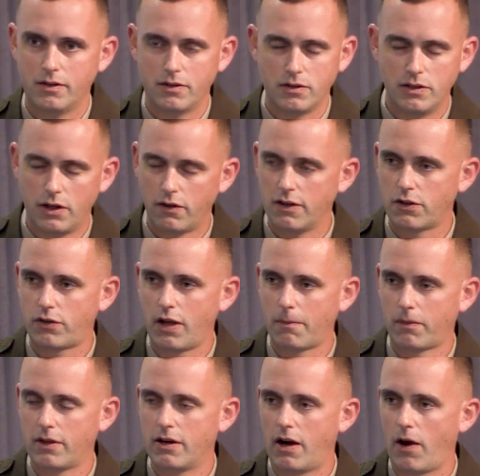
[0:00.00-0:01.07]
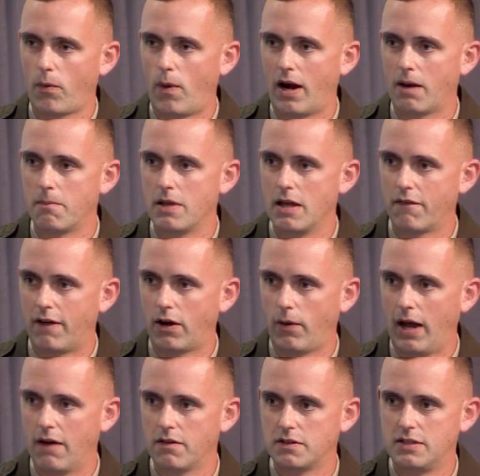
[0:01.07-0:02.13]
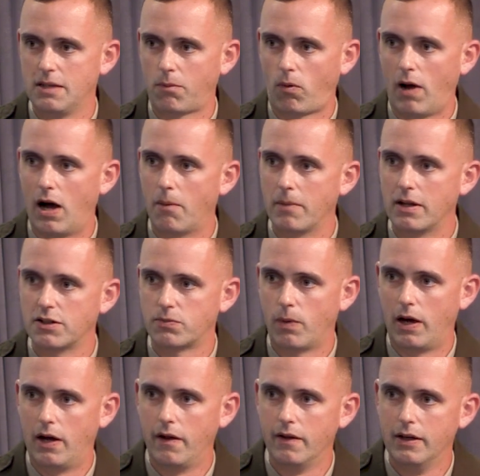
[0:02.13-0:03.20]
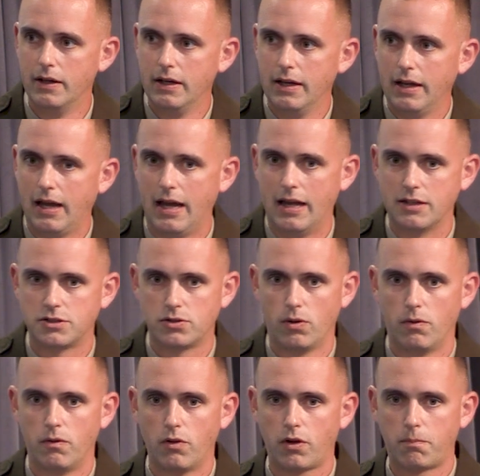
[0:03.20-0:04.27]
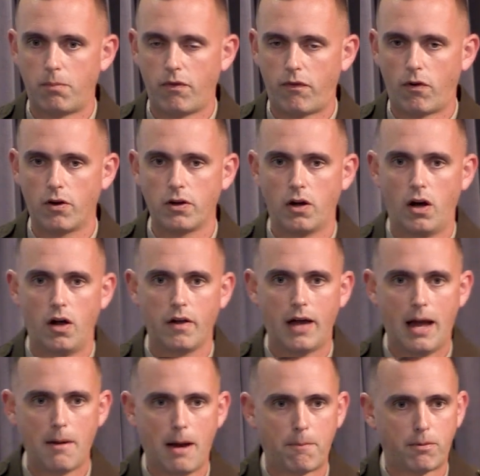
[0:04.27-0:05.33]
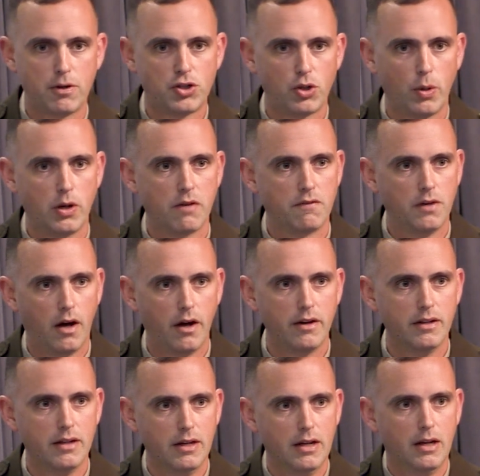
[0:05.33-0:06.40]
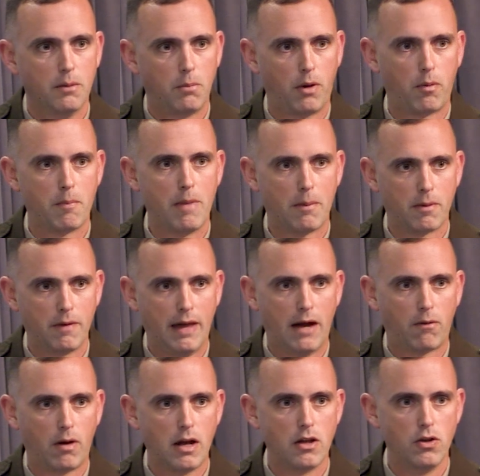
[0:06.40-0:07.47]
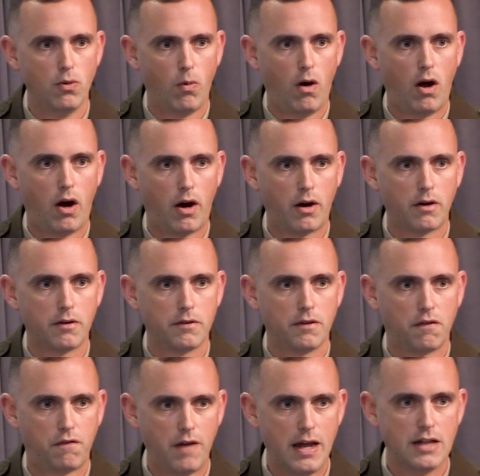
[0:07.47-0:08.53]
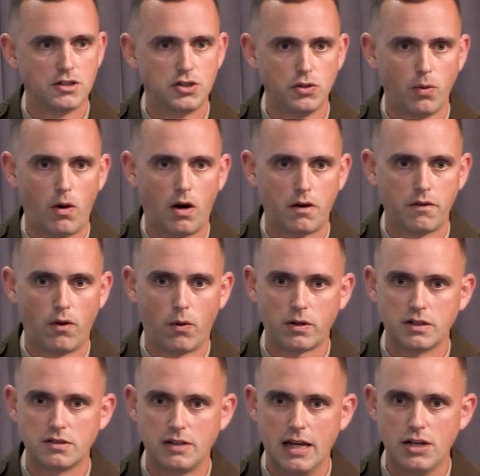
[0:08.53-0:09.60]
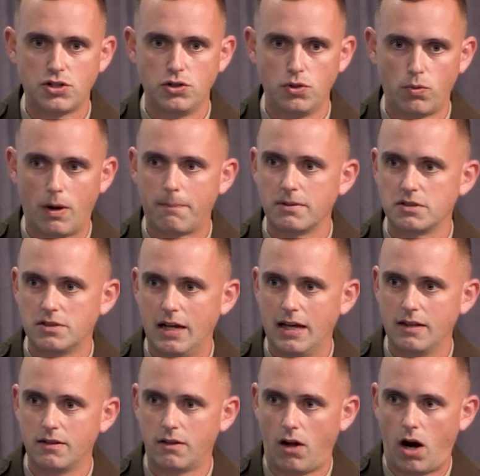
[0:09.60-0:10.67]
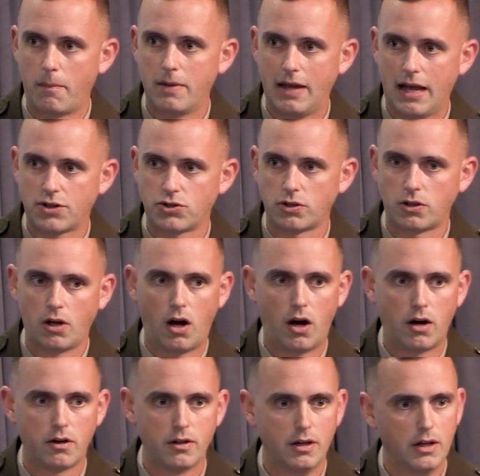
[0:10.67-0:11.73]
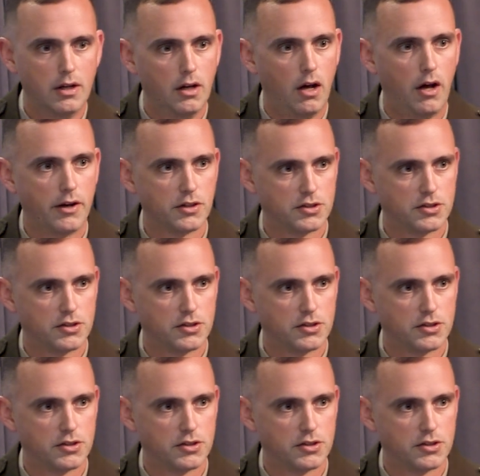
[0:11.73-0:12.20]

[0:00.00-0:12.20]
nearly the type of leader I want to be if I don't have a team around me as well. And so look before you all. I appreciate what you've done. But remember that, right? You are the face, you are the organization, you represent the Army National Guard all your